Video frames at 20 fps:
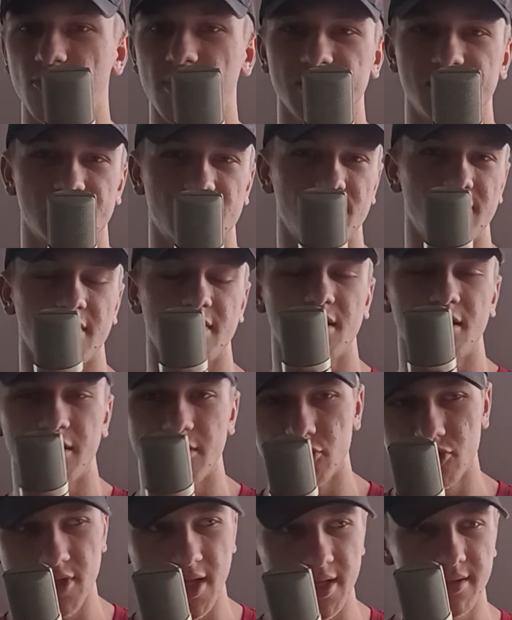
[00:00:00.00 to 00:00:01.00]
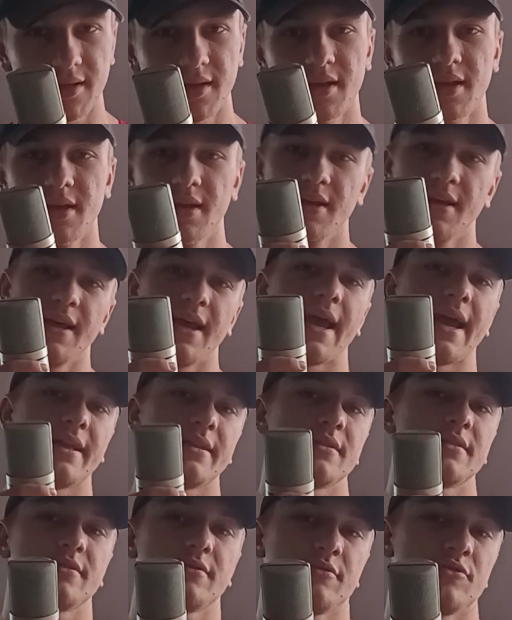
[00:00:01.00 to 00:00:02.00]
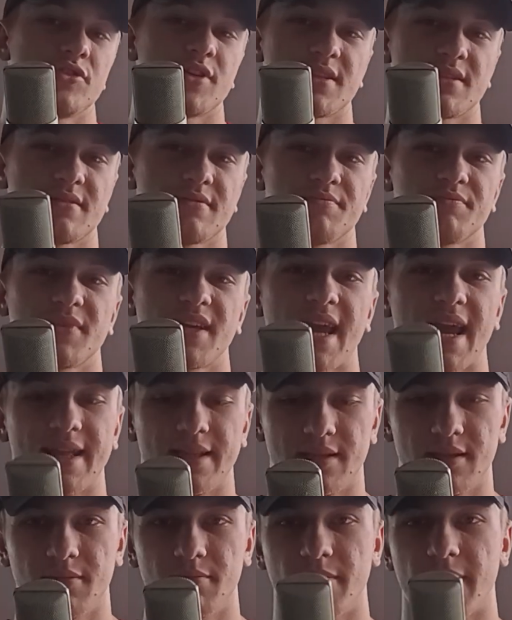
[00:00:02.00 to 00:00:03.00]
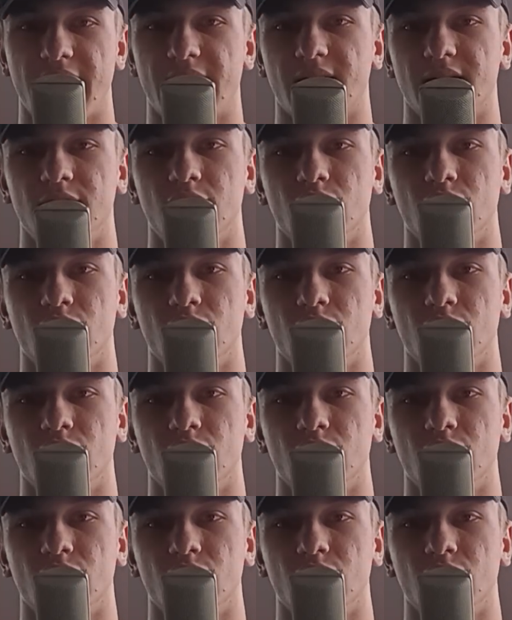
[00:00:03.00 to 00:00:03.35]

West couldn't clear that, and you just can't make